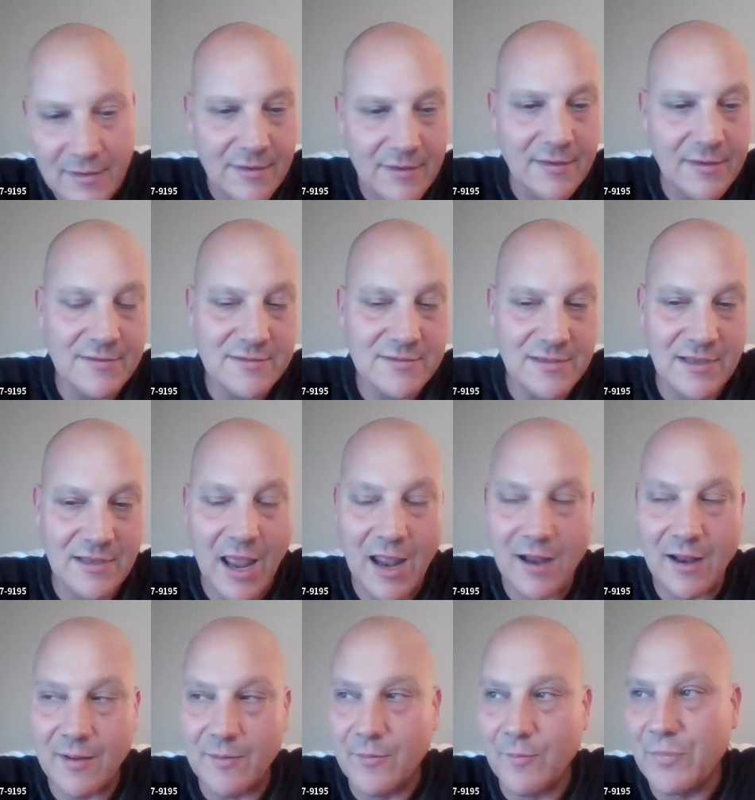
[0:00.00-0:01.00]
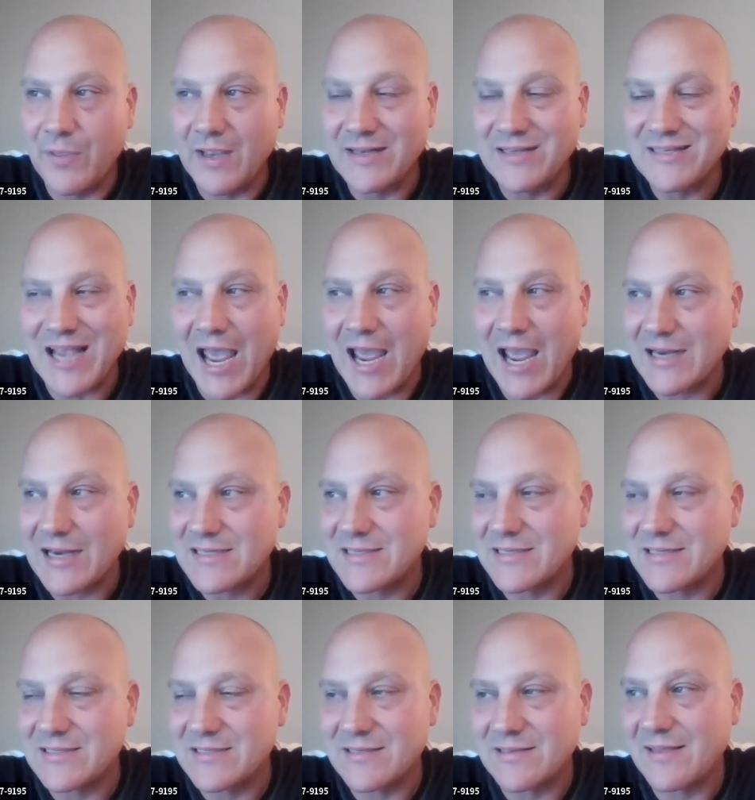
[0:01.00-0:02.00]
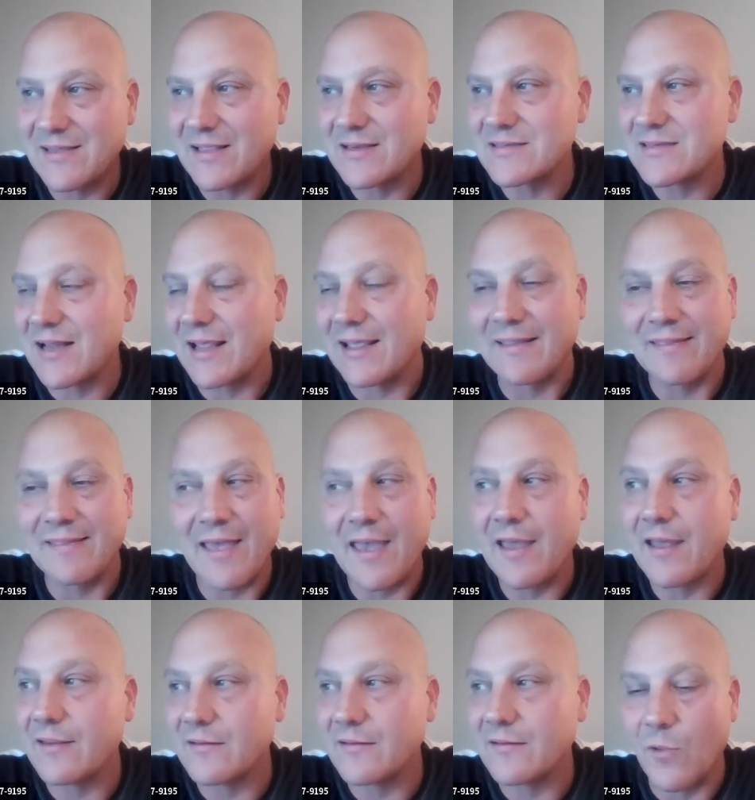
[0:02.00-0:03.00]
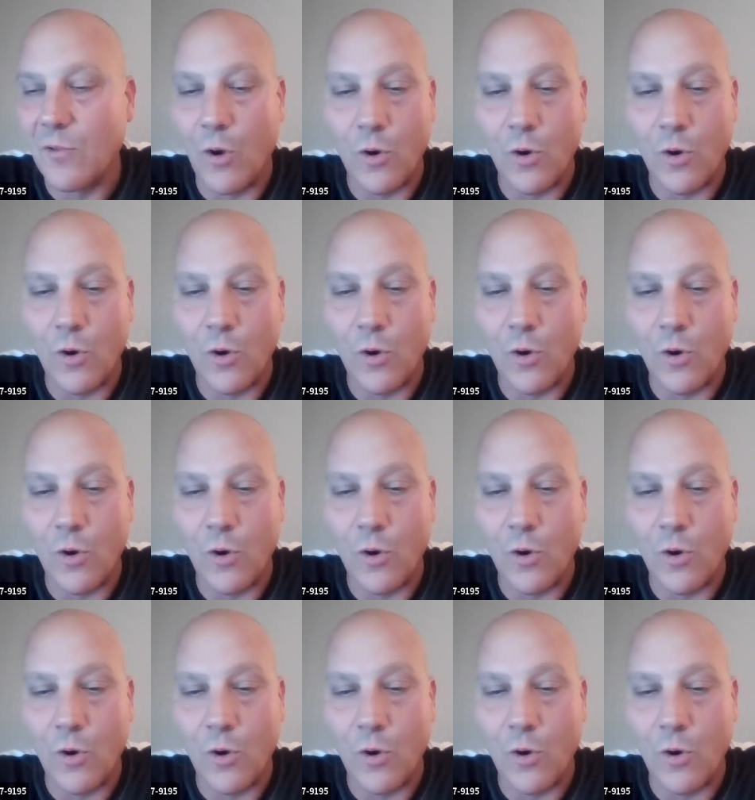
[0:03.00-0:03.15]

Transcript: it's a lot, big taxes and things like that.